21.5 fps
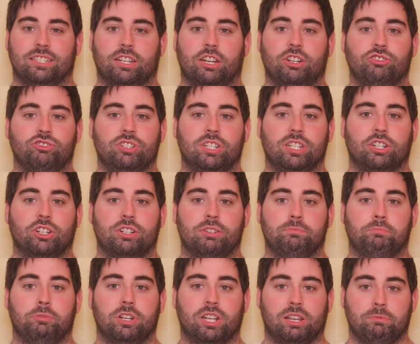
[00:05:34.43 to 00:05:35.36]
not really good
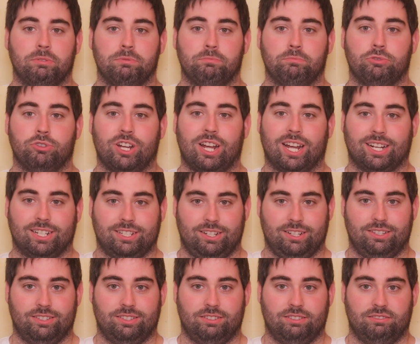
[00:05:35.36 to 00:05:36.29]
at putting them in
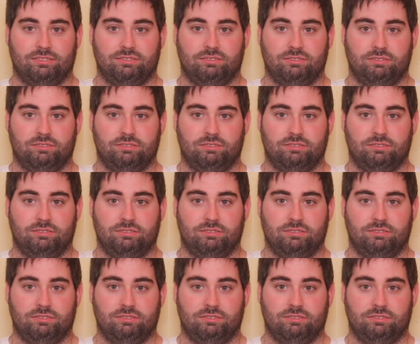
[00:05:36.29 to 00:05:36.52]
practice.